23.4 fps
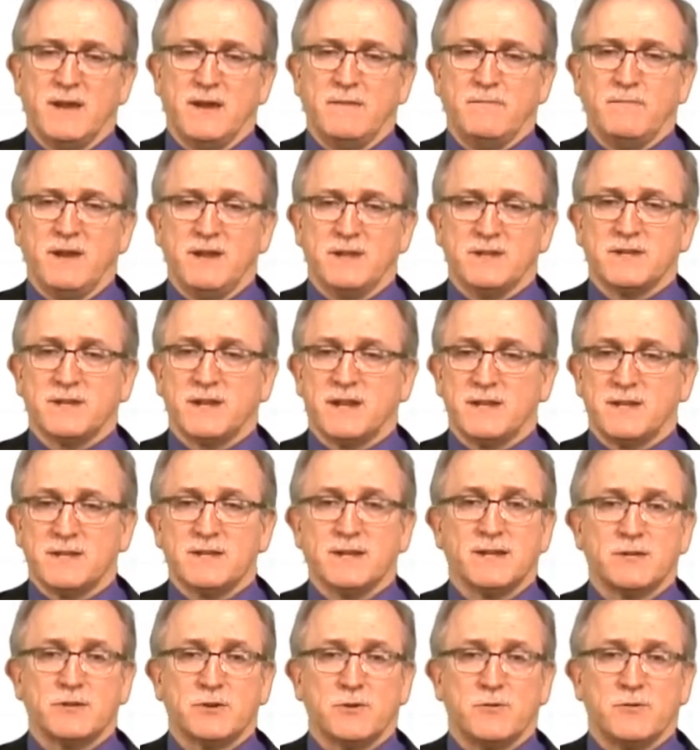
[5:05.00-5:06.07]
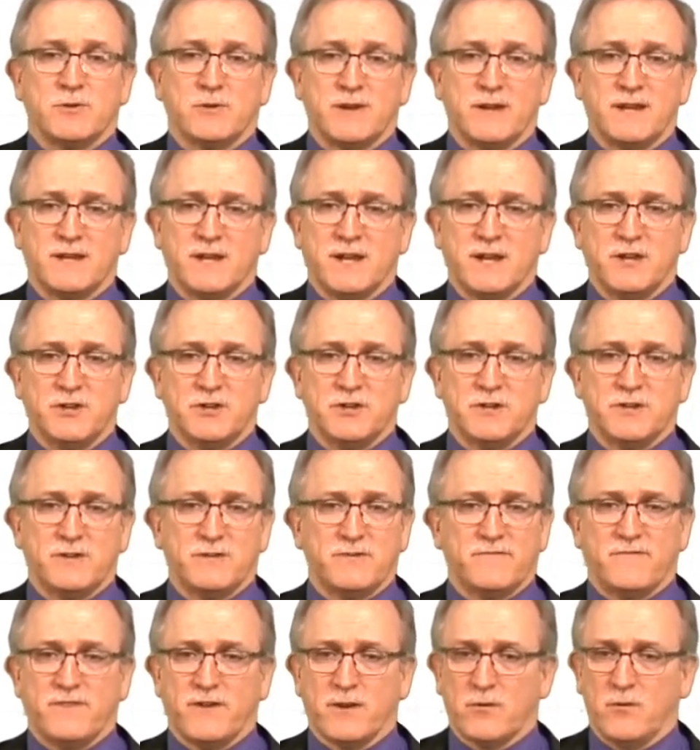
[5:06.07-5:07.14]
based on sexual
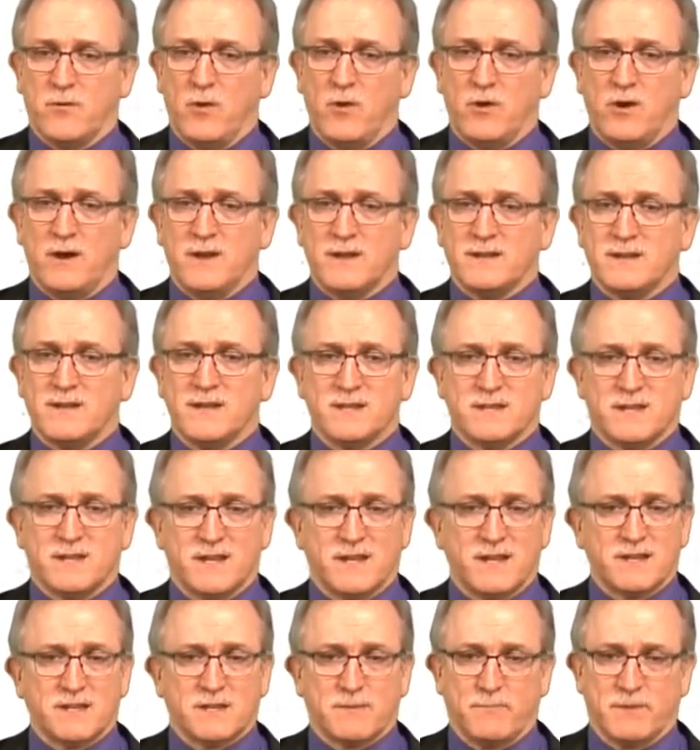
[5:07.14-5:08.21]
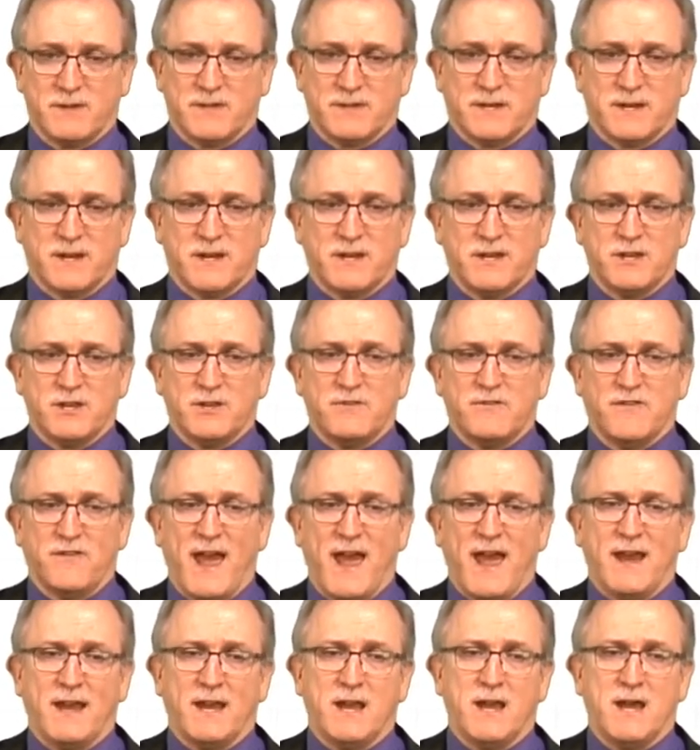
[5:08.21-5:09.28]
orientation. Federal law doesn't explicitly do
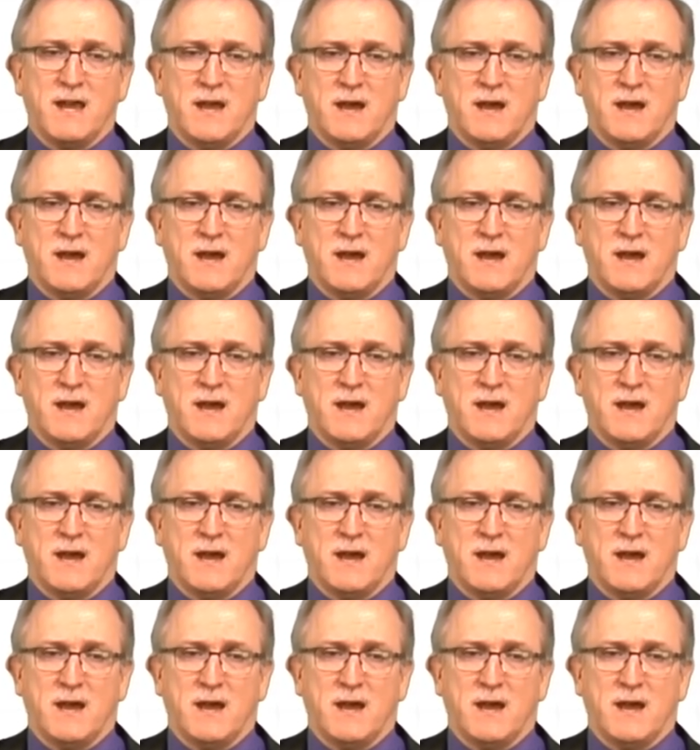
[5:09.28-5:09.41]
that.